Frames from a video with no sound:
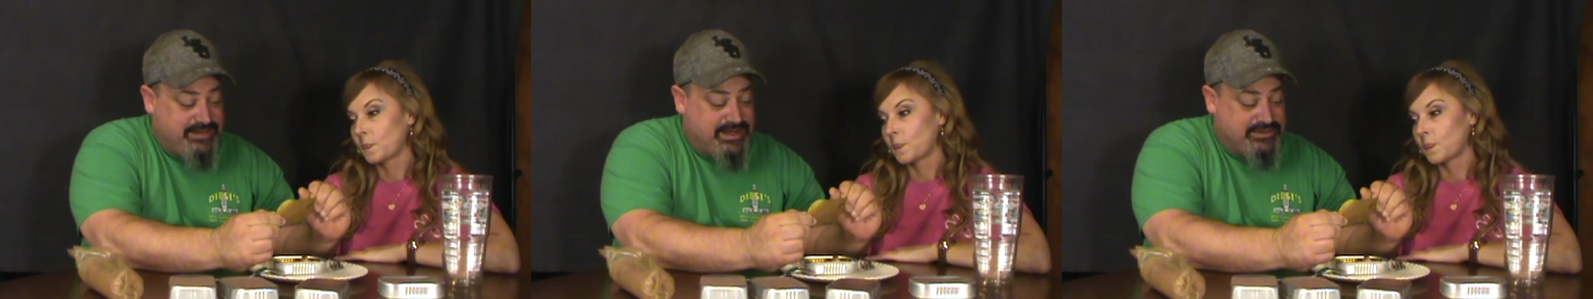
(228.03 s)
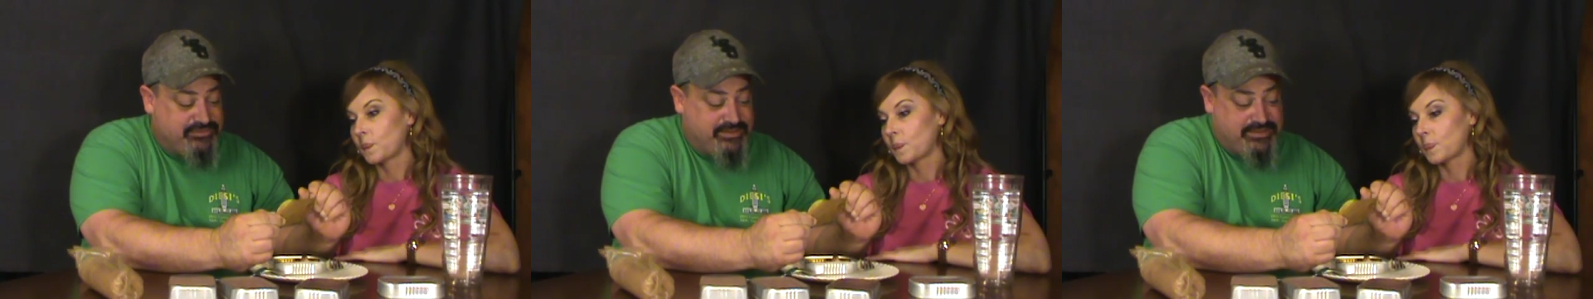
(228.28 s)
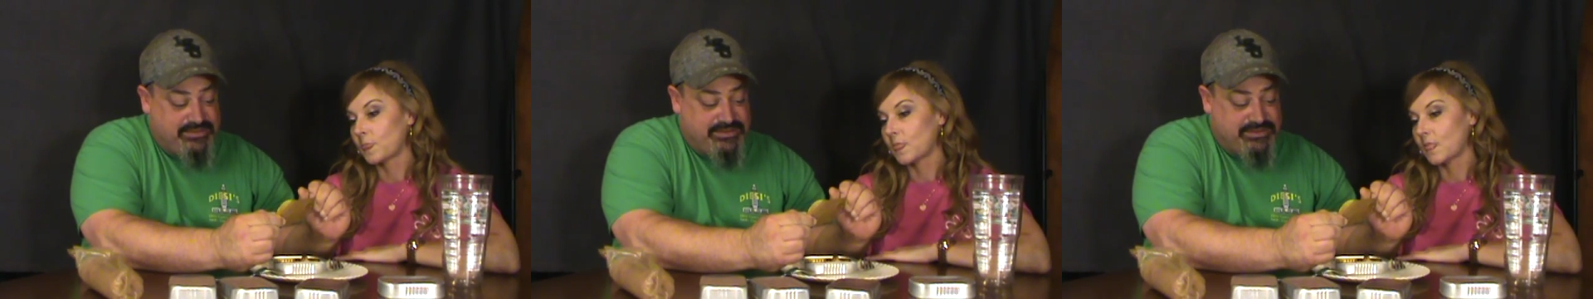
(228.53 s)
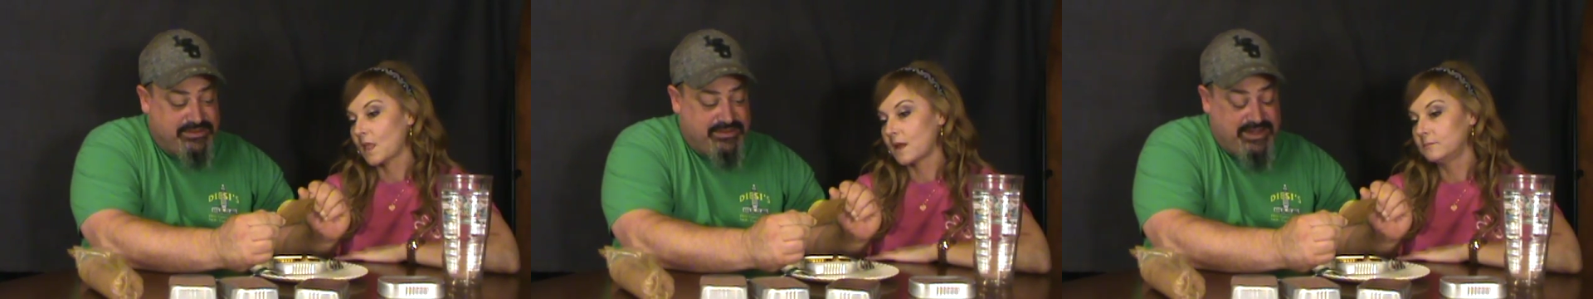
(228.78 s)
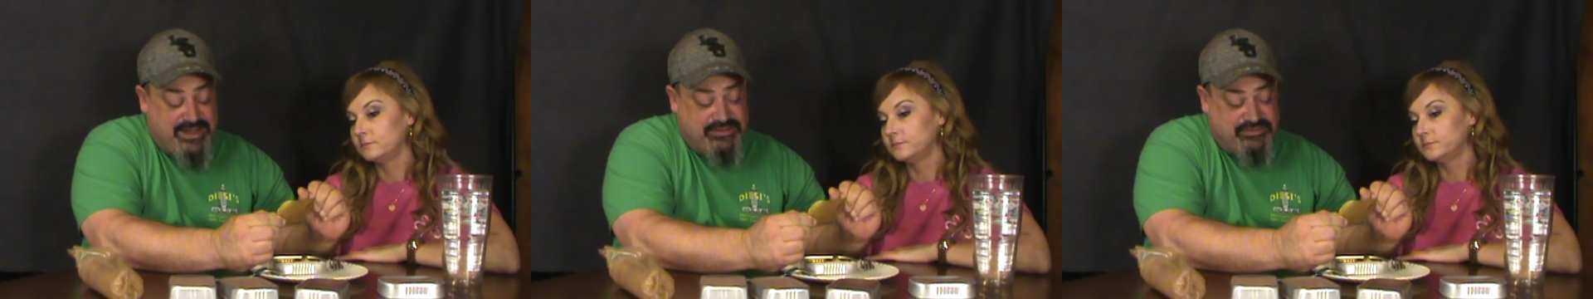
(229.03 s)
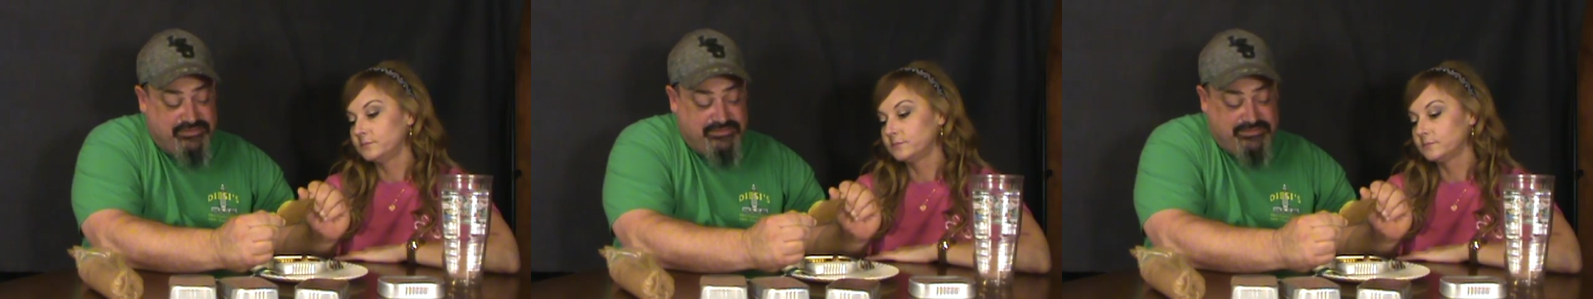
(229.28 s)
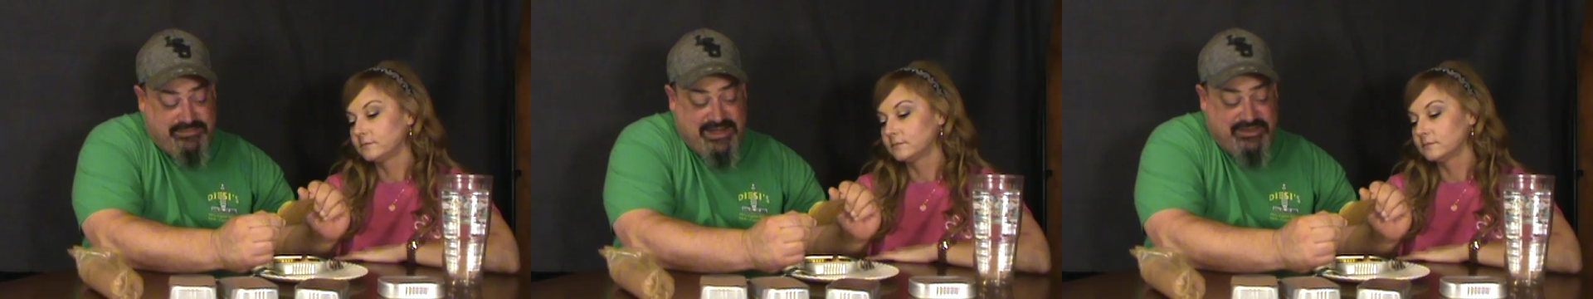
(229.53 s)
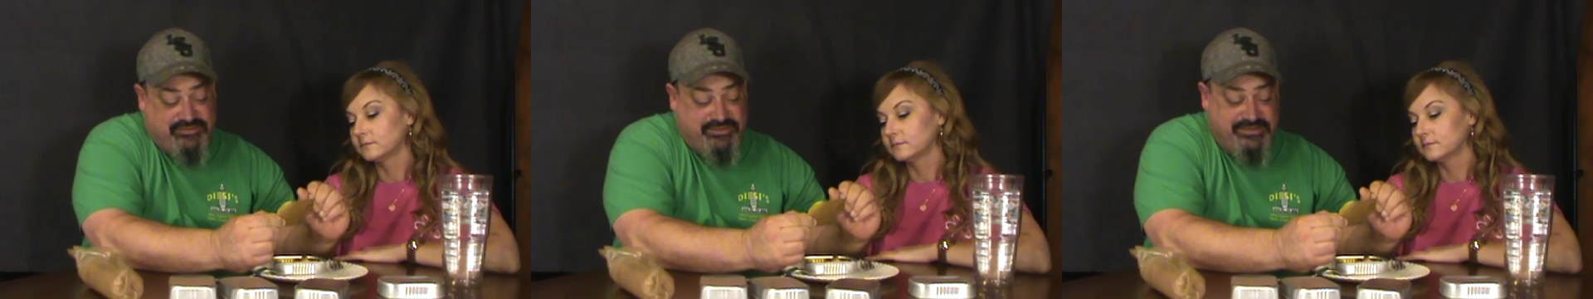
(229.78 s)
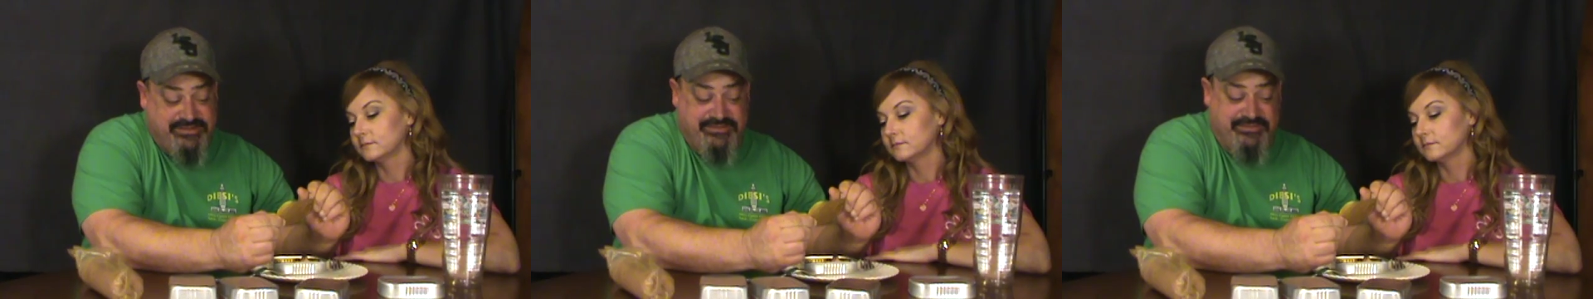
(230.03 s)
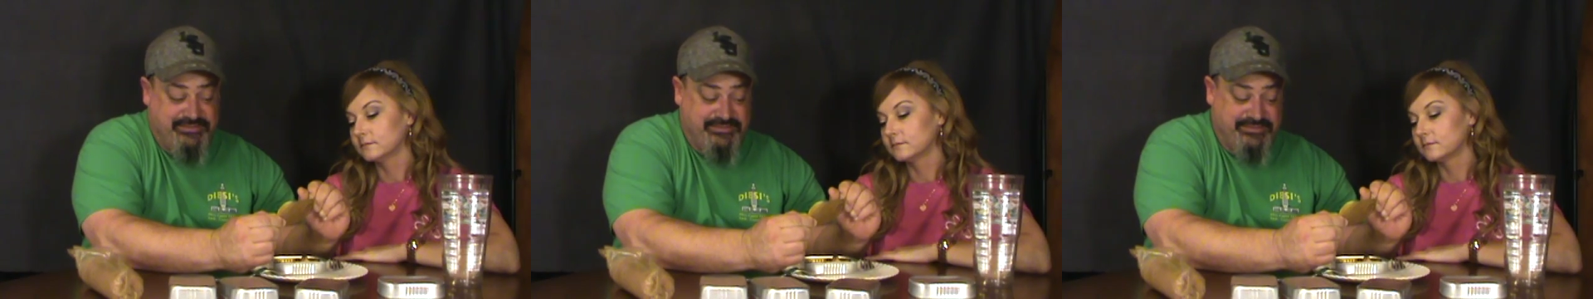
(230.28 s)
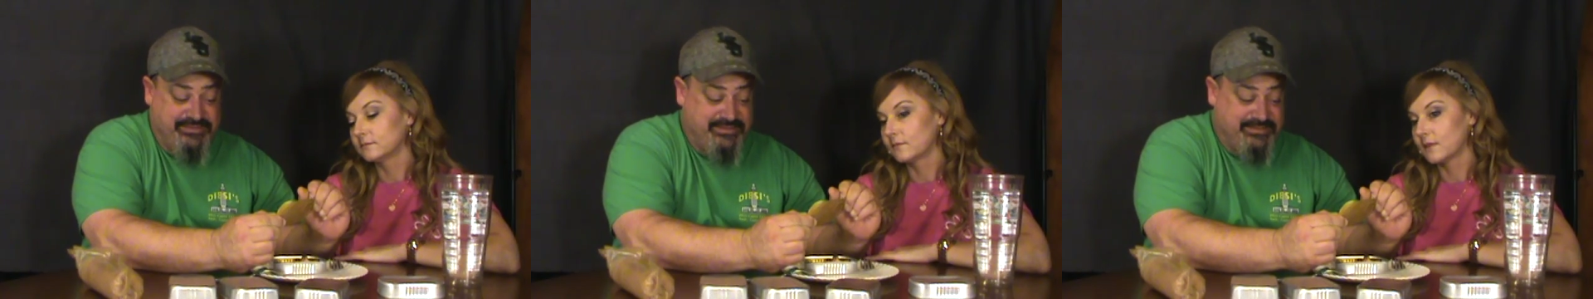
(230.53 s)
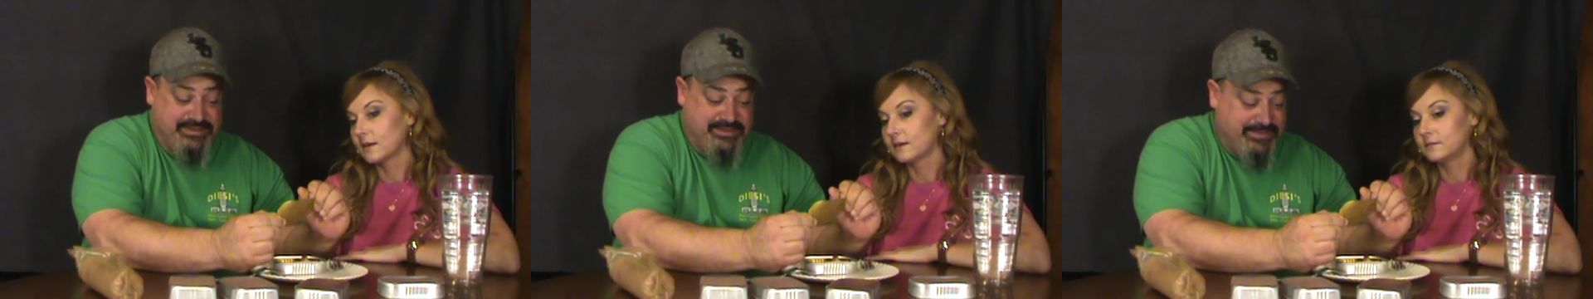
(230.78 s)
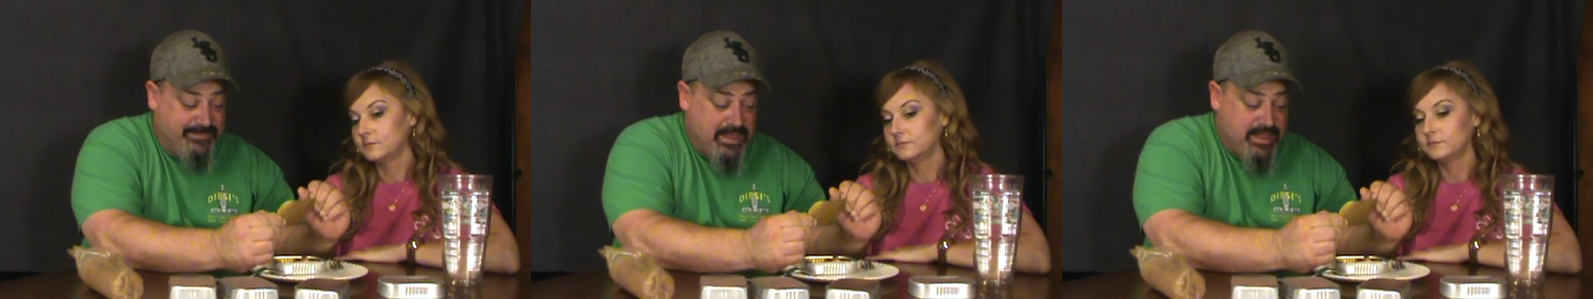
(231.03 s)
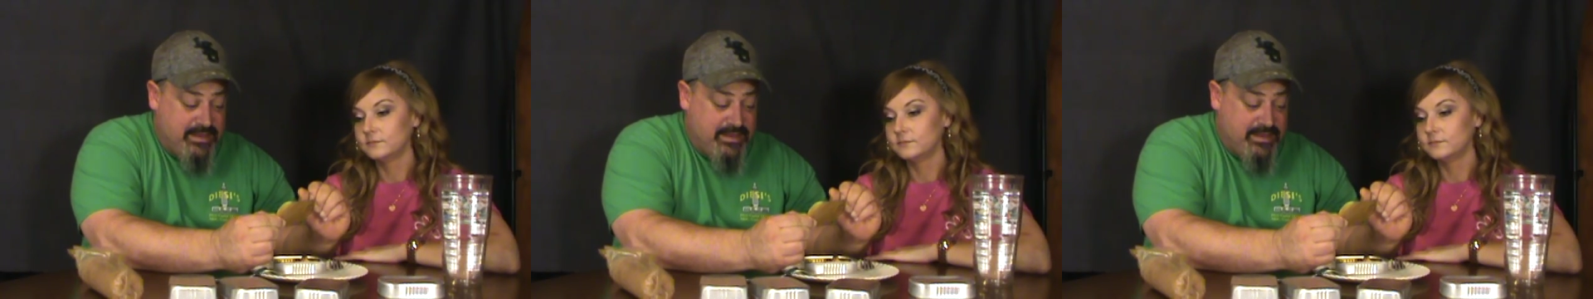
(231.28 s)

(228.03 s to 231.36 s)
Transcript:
Speaker 1: extra, extra extratives or something like that.